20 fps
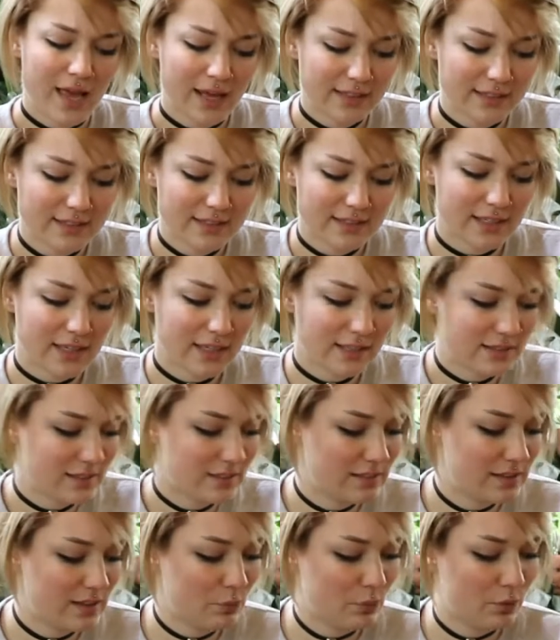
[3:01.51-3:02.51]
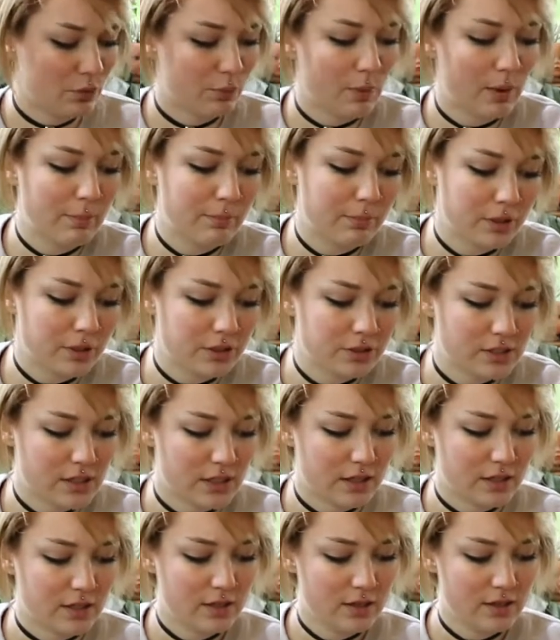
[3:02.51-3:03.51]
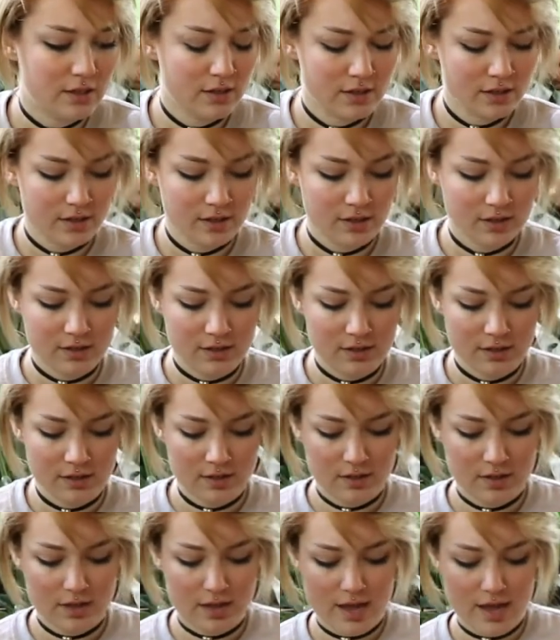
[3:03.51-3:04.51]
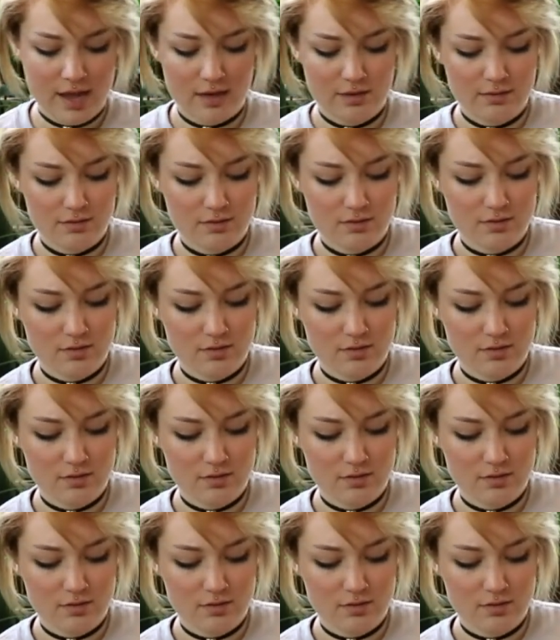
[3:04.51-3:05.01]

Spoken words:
At least I got to sit with one person and